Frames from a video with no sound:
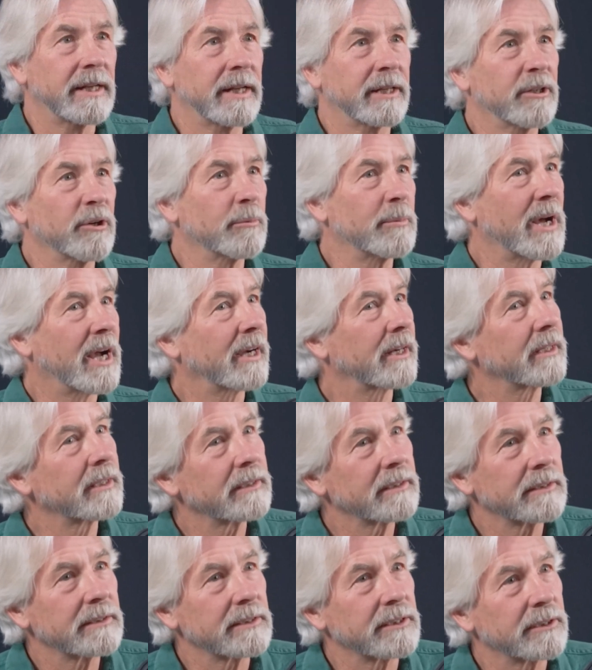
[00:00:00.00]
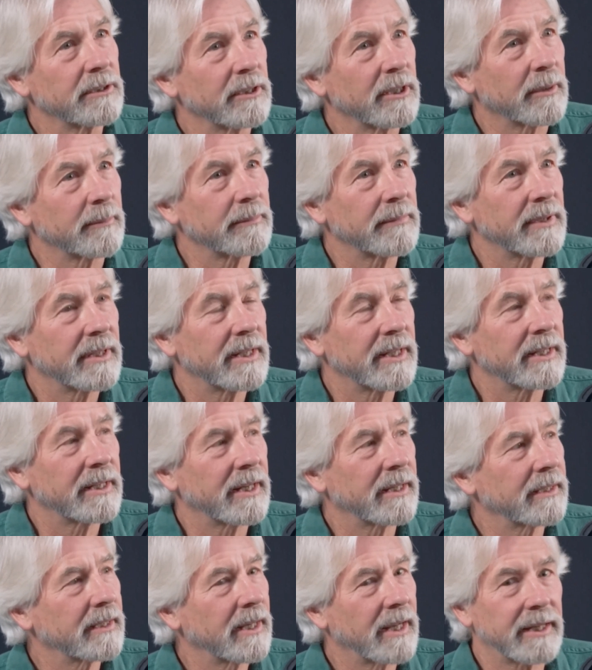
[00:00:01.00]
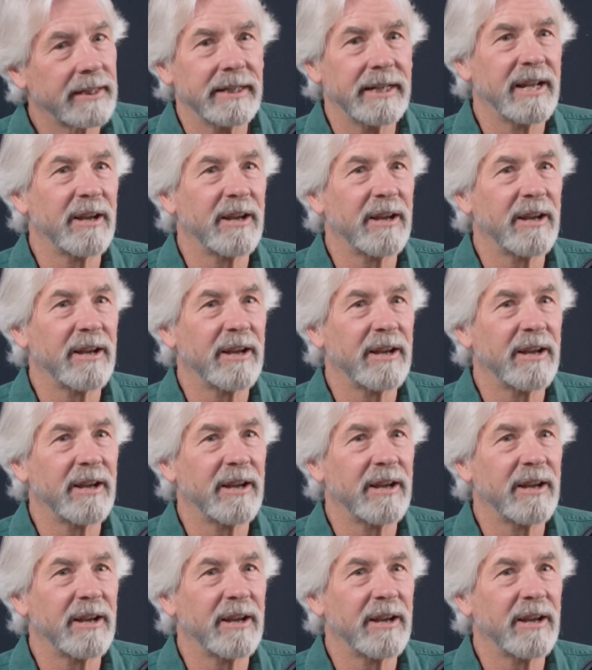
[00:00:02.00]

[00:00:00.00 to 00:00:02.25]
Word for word: then I go back to Europe and I, I